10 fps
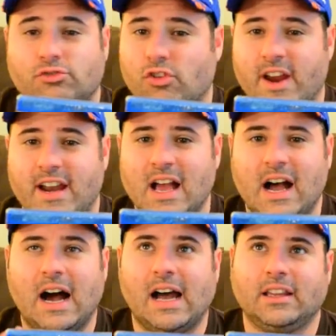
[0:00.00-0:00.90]
is great.
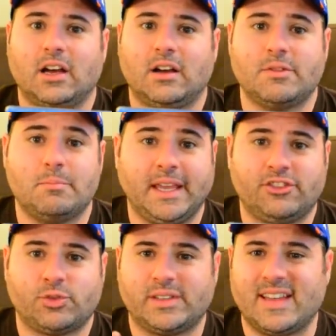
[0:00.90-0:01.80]
I love The
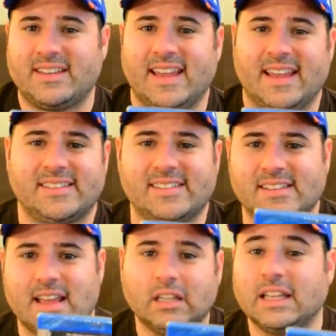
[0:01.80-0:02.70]
Beach with Ted
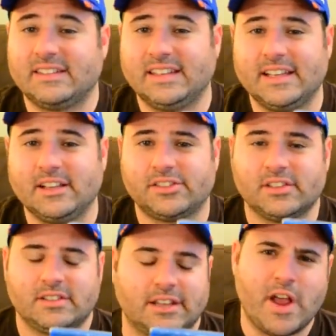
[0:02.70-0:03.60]
Danson, uh, Leslie
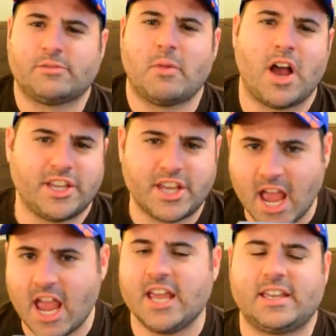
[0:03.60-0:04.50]
Nielsen, Where's My
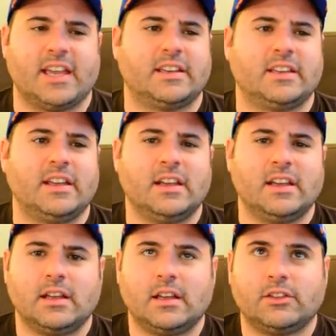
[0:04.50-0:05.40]
Cake, and
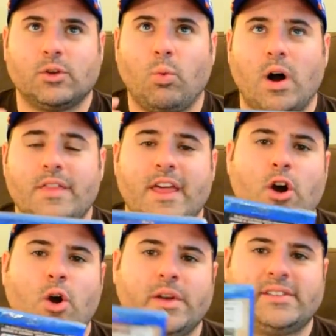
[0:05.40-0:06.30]
the one
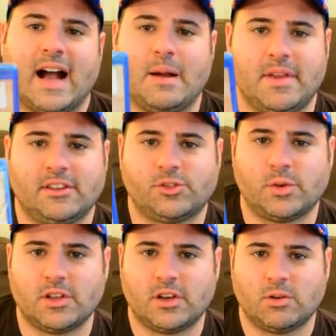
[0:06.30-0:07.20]
that always got me in this
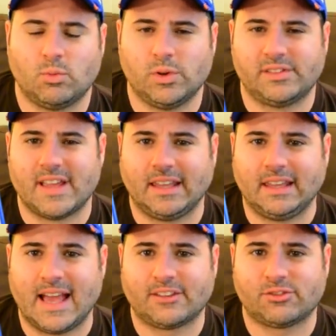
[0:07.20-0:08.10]
one though was
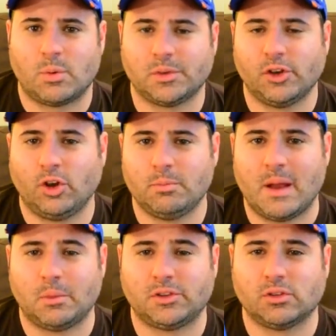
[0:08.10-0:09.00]
that last one with the old
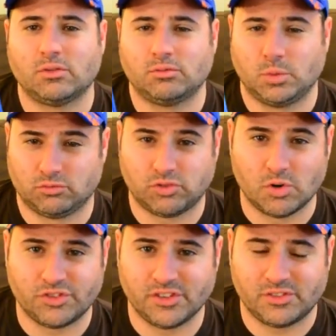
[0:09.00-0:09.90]
man with the with
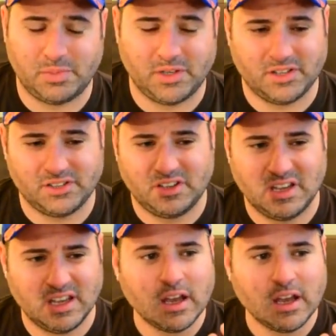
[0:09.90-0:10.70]
roaches because